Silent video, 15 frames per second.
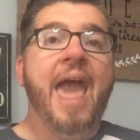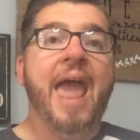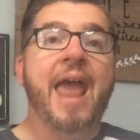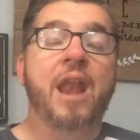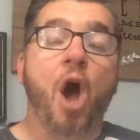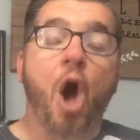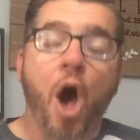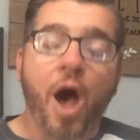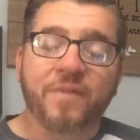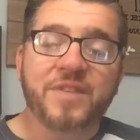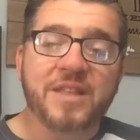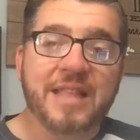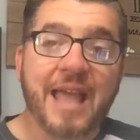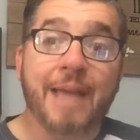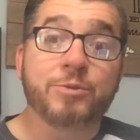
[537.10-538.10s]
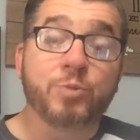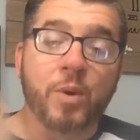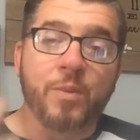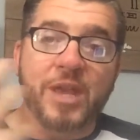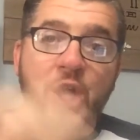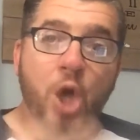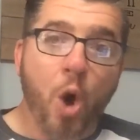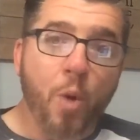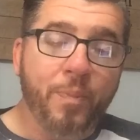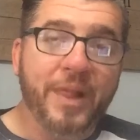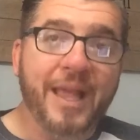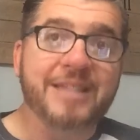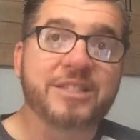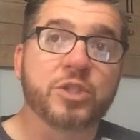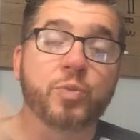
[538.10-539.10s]
And oftentimes when we go
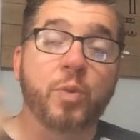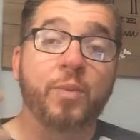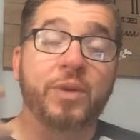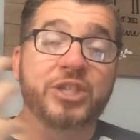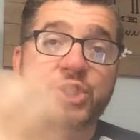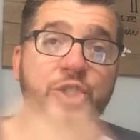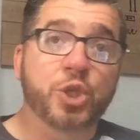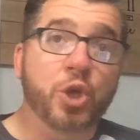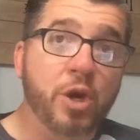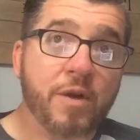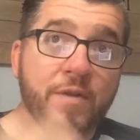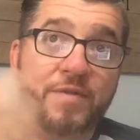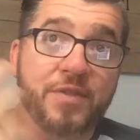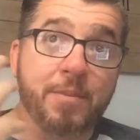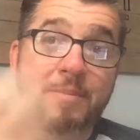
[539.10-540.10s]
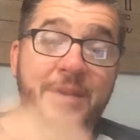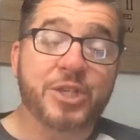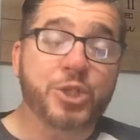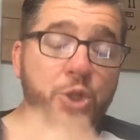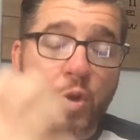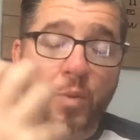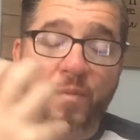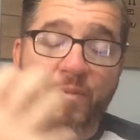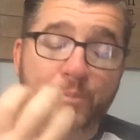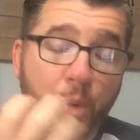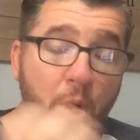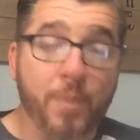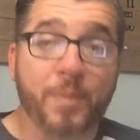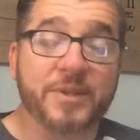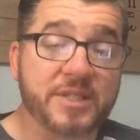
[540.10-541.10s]
places, when we serve the missional
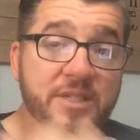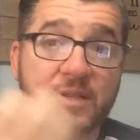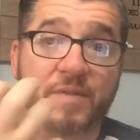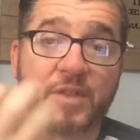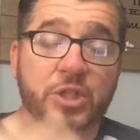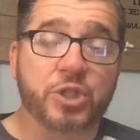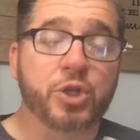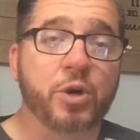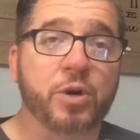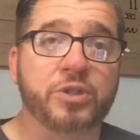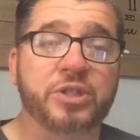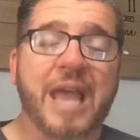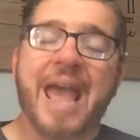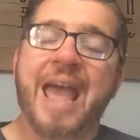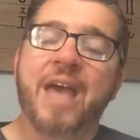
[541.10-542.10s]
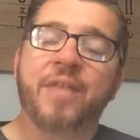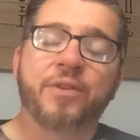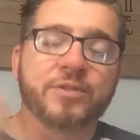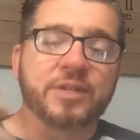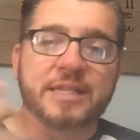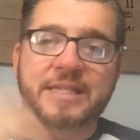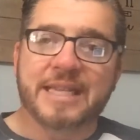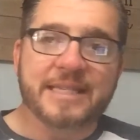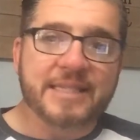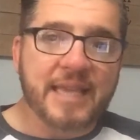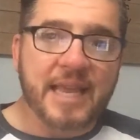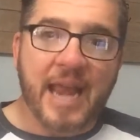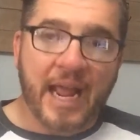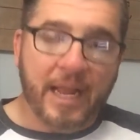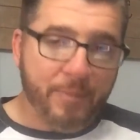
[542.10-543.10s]
purposes of the church, there's a
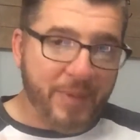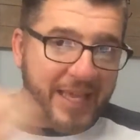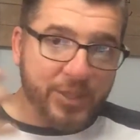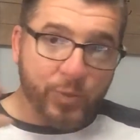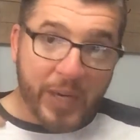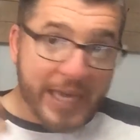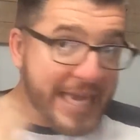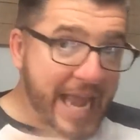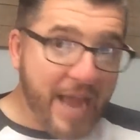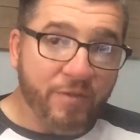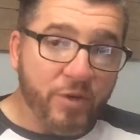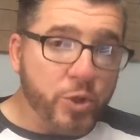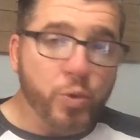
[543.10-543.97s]
disconnect because we never